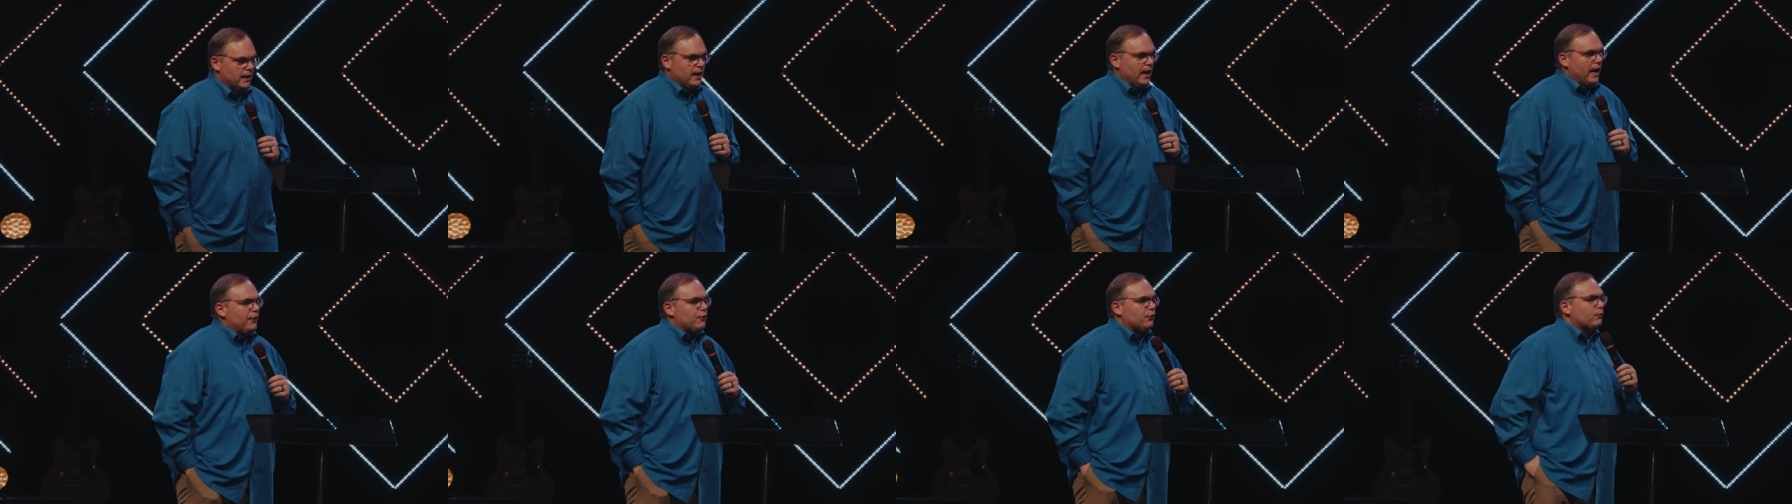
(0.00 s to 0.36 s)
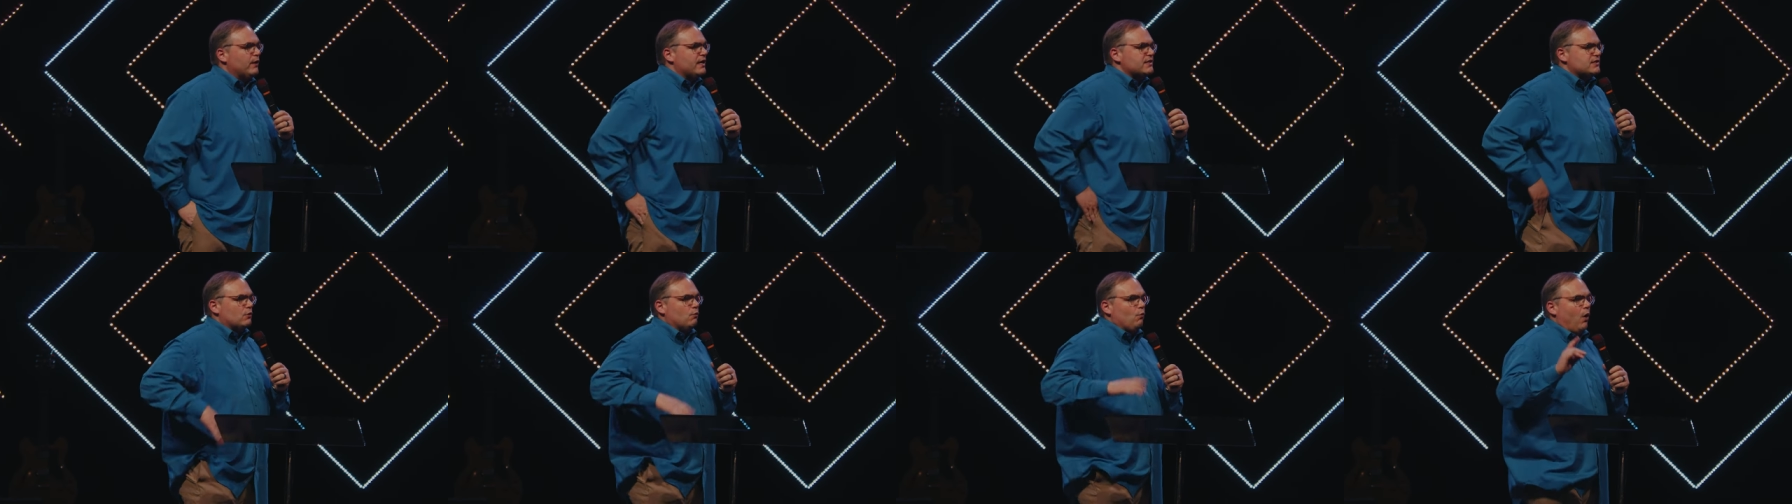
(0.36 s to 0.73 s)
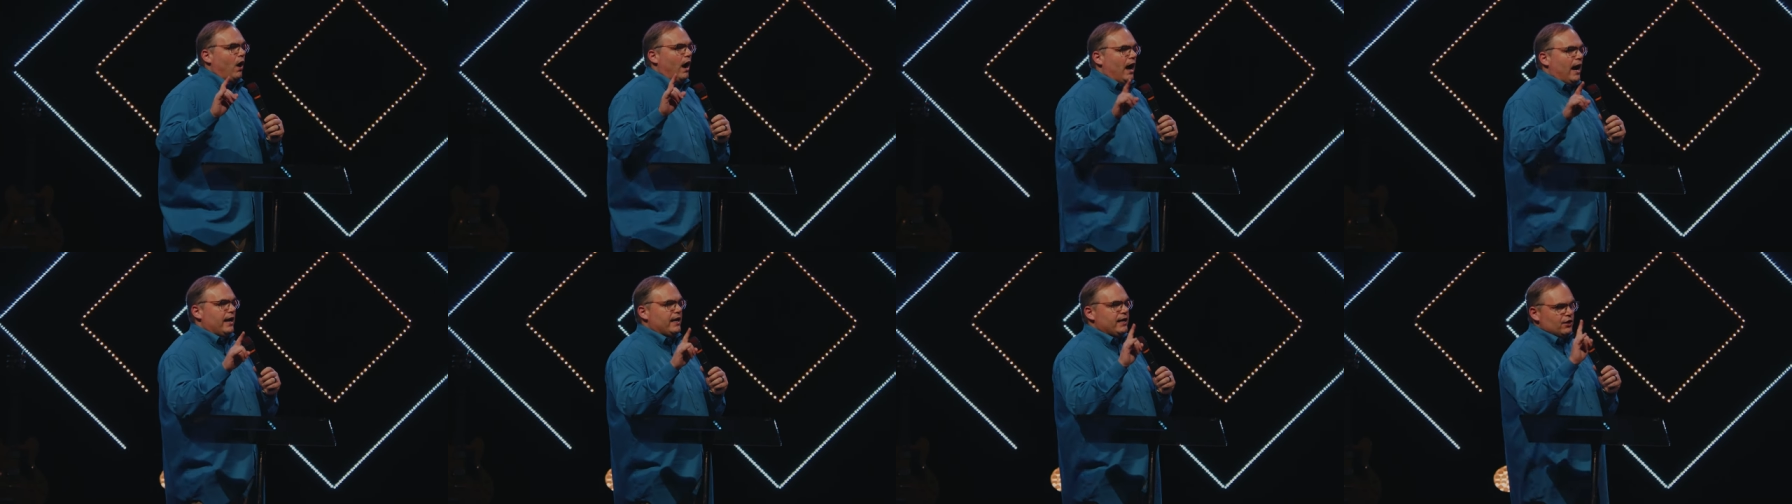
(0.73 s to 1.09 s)
And the reason
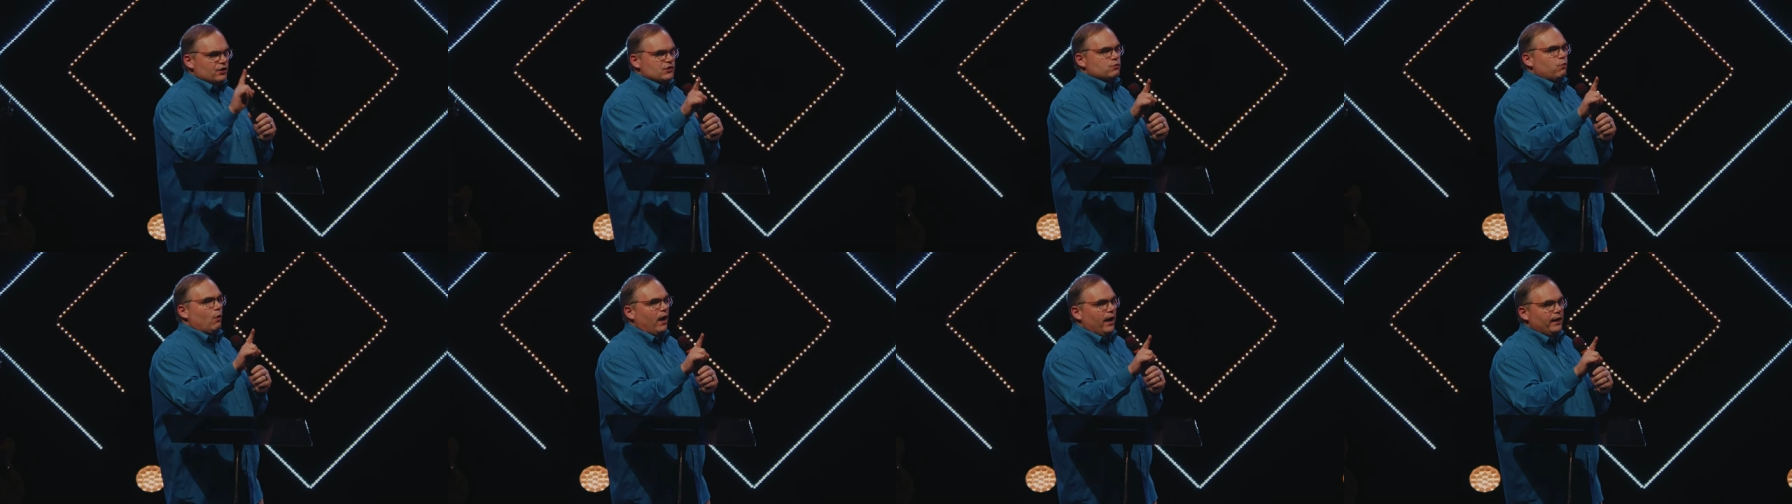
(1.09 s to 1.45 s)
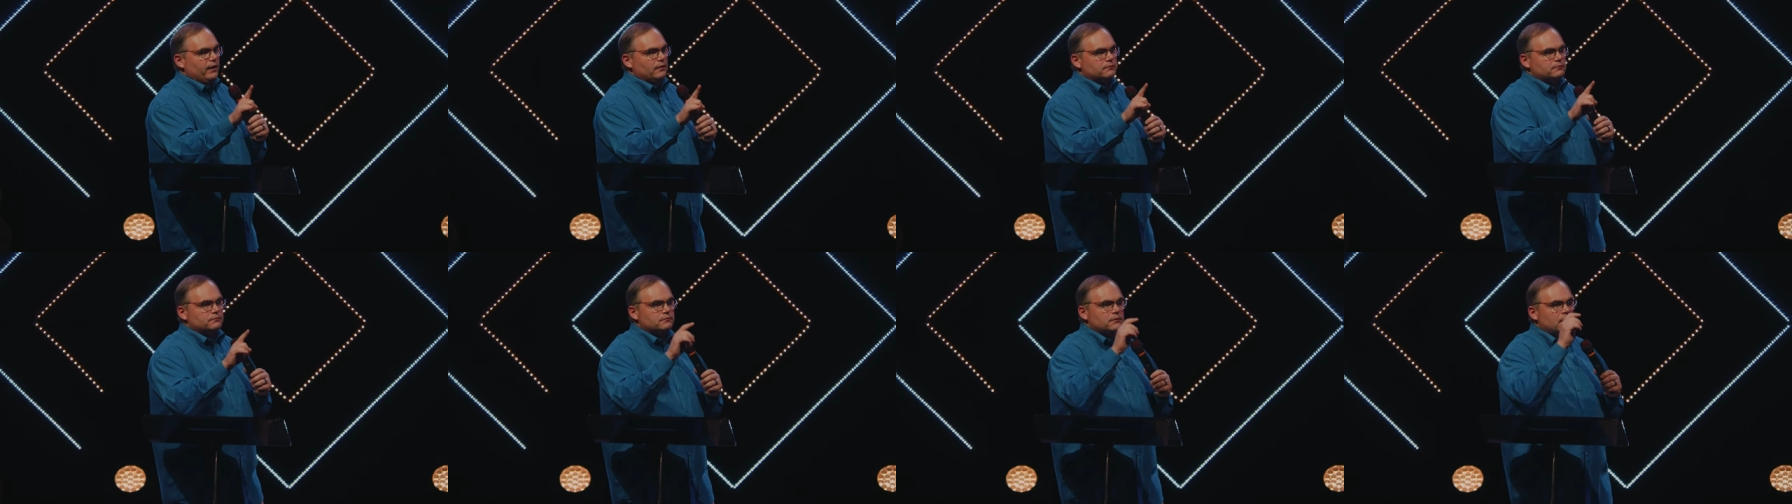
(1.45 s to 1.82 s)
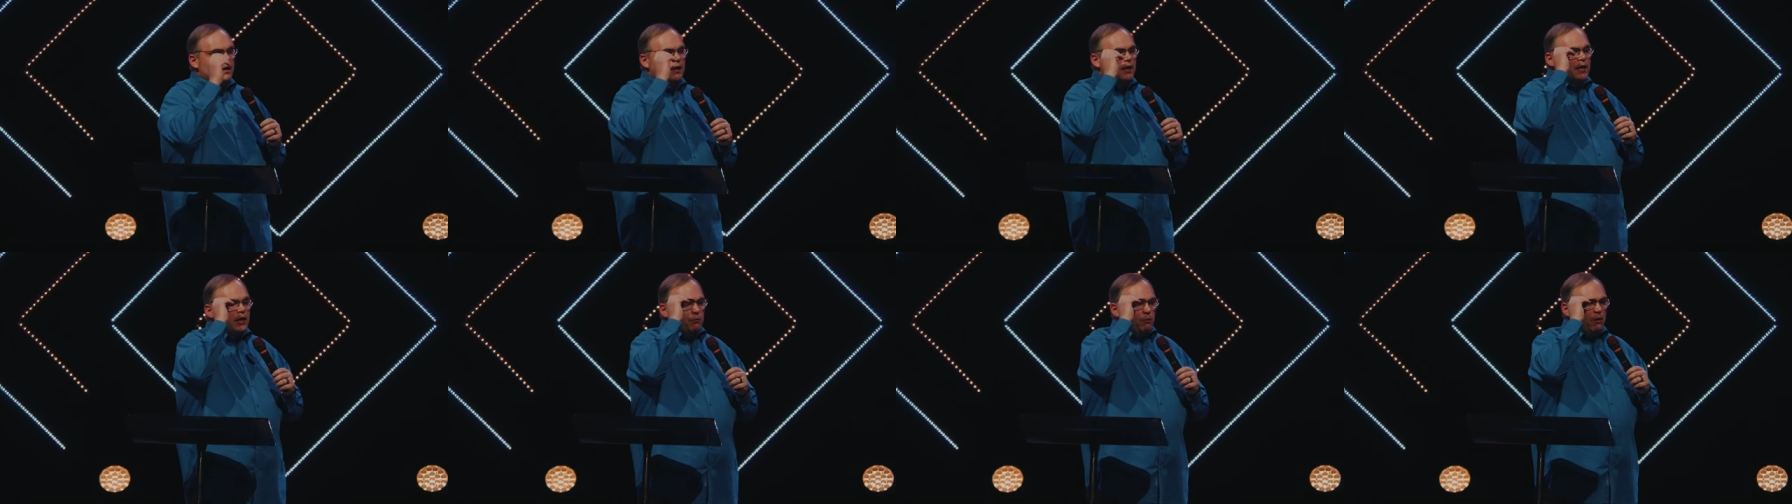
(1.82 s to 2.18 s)
why, here's why.
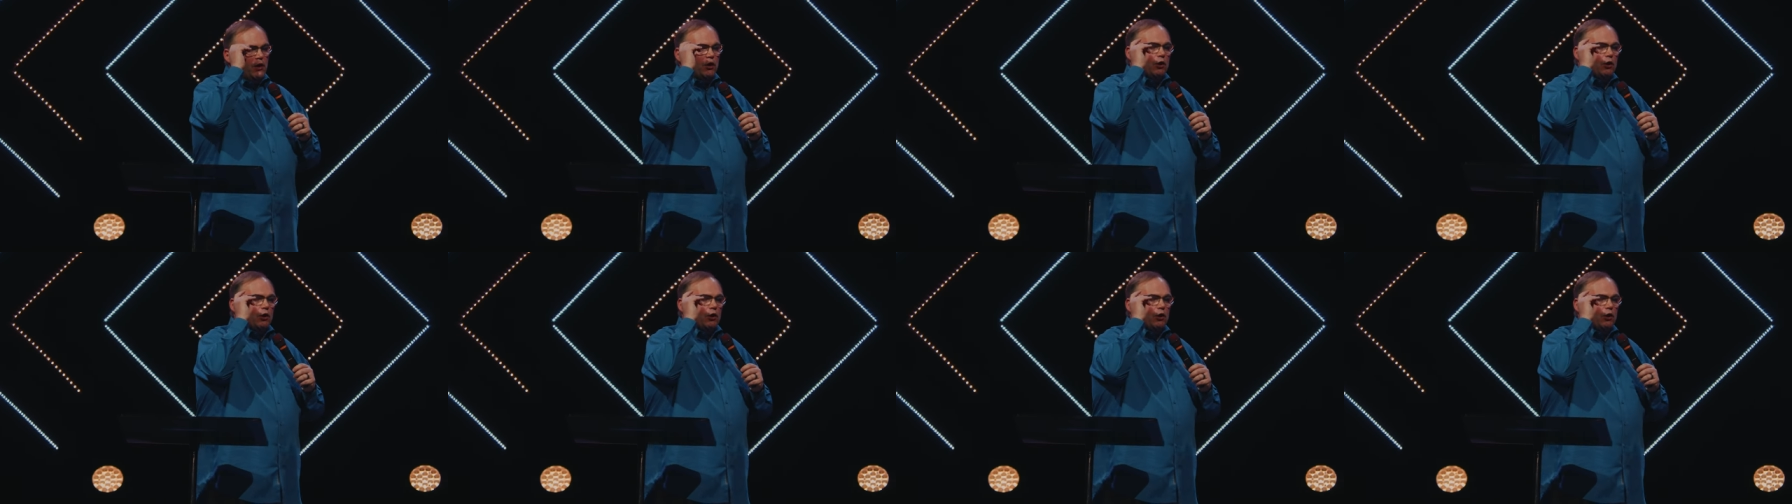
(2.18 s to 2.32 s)
You want